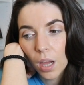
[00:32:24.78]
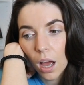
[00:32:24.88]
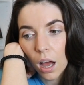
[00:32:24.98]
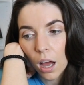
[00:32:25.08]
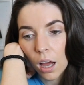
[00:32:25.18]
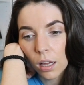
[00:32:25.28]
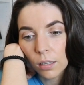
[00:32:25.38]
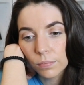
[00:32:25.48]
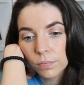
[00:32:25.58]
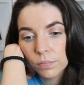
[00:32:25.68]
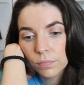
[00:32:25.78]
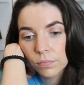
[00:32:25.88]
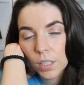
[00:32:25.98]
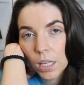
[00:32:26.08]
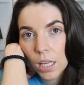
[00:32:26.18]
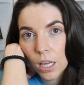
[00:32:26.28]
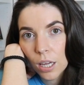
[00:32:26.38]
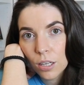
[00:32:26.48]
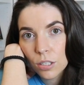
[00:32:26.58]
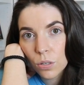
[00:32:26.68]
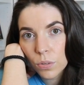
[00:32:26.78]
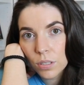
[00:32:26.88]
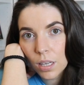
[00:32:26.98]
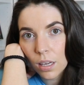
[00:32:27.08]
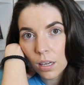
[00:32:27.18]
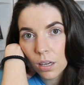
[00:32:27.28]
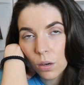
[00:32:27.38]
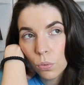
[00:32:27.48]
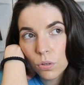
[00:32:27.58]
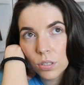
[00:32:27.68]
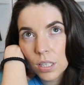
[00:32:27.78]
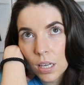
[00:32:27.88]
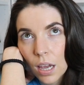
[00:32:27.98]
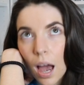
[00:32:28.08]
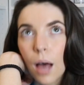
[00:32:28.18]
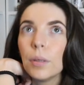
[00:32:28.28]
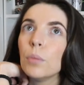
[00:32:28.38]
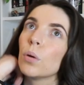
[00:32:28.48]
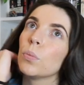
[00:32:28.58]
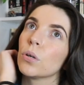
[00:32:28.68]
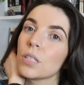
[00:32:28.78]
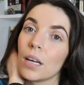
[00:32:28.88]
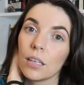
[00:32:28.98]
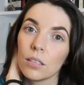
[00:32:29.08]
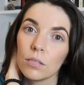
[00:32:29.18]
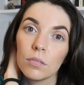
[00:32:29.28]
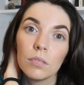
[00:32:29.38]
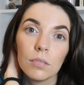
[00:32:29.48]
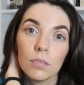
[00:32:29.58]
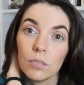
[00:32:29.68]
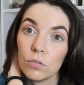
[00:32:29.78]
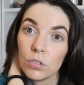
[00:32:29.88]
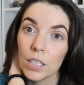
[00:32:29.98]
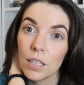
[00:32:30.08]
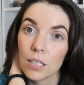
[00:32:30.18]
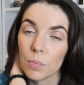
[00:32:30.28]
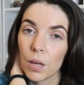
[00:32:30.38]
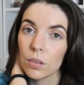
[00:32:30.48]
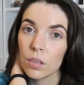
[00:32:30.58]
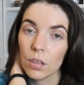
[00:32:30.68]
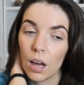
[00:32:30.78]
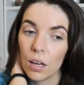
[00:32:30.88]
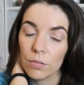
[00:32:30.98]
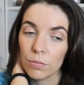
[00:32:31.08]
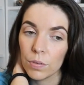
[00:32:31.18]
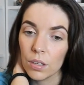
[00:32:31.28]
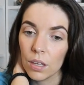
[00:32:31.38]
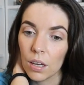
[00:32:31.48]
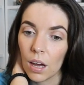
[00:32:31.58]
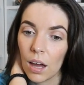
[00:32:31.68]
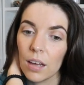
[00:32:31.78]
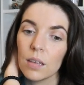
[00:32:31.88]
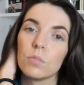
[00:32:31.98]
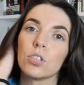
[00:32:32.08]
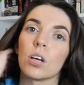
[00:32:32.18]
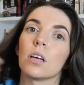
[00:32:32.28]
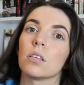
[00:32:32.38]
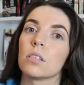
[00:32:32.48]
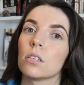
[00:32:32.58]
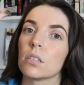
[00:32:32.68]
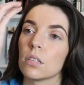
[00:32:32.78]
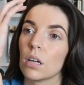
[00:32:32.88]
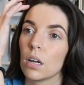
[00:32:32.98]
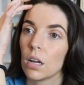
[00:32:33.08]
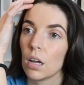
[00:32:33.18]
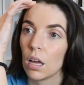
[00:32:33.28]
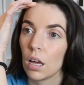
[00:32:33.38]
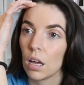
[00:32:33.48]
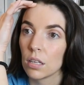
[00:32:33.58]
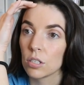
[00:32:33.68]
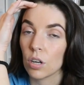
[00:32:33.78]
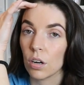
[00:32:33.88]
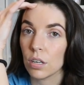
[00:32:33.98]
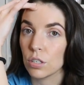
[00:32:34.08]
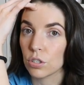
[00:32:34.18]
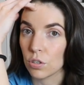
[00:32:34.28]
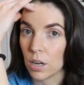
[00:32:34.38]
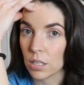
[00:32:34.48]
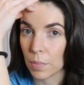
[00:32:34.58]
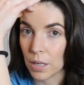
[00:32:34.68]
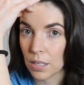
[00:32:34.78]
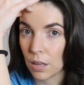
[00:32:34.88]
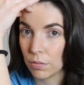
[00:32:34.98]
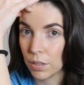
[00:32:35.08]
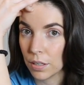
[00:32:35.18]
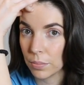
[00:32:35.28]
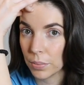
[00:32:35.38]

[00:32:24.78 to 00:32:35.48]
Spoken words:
So we'll see how many more books I can read this month. I feel like I am just starting to stress myself a little